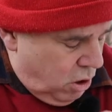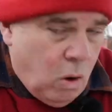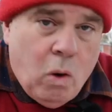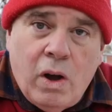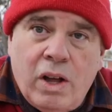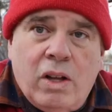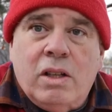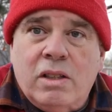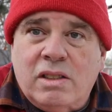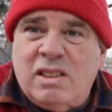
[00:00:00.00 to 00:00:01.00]

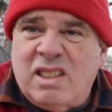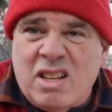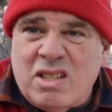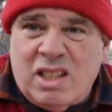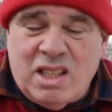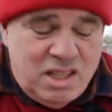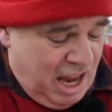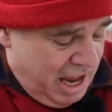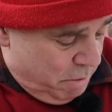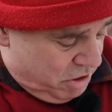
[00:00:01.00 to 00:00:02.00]
Oil is essentially the
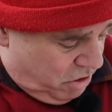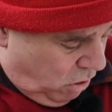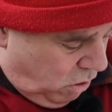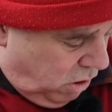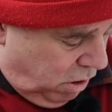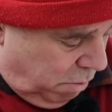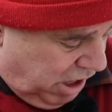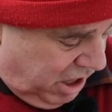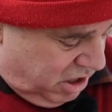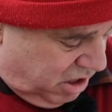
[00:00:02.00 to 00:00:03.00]
same as coal,
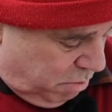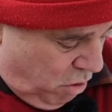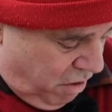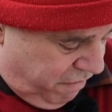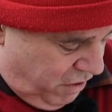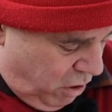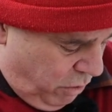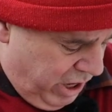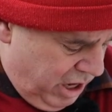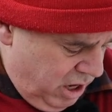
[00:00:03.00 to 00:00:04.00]
but it's more
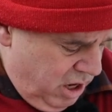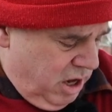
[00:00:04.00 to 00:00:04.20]
flowy.